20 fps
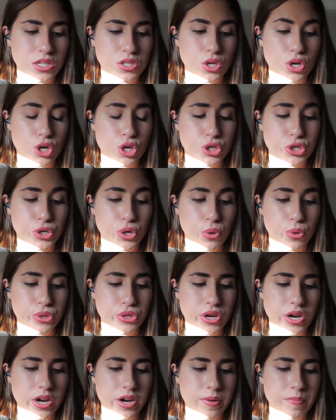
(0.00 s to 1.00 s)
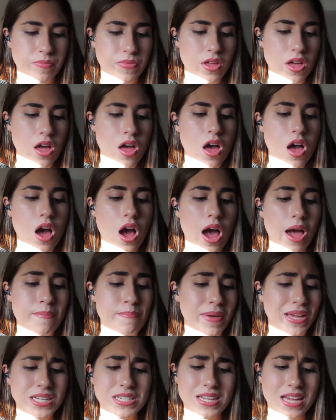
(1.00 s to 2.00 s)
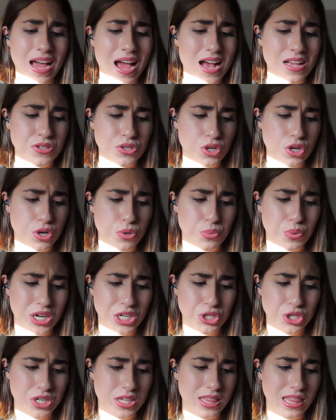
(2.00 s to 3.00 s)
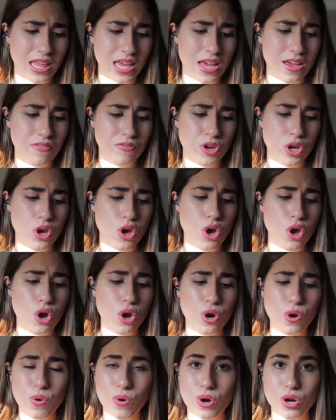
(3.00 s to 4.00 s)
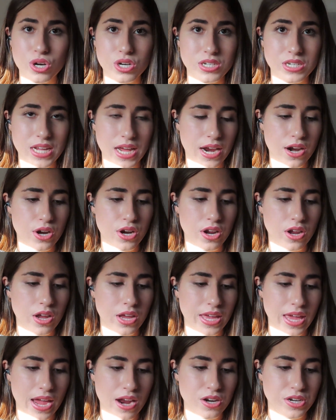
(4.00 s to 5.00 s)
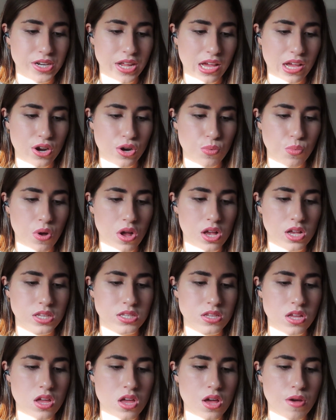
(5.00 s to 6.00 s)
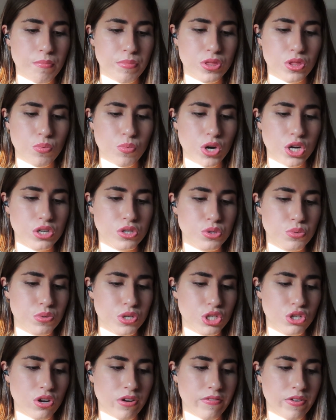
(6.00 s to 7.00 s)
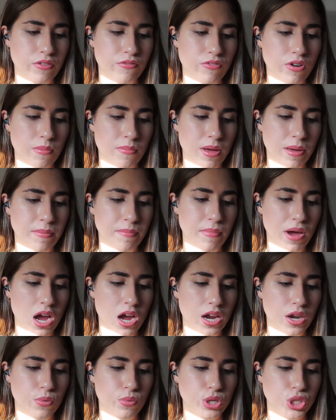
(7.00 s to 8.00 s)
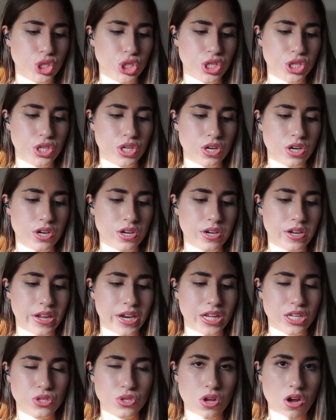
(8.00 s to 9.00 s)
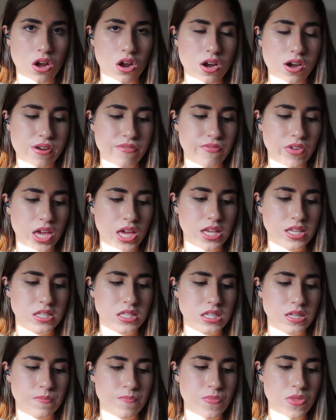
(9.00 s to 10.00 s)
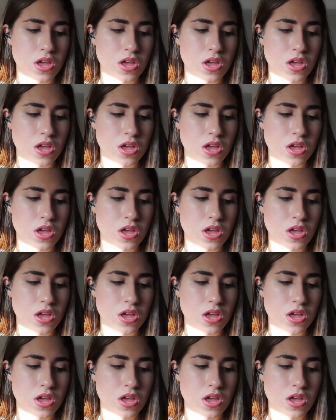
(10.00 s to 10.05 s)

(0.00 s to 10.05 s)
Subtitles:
her shoulder. I meant to ask her where she lived, who her caretaker was, but the words were driven from my mind when she turned and I saw her face.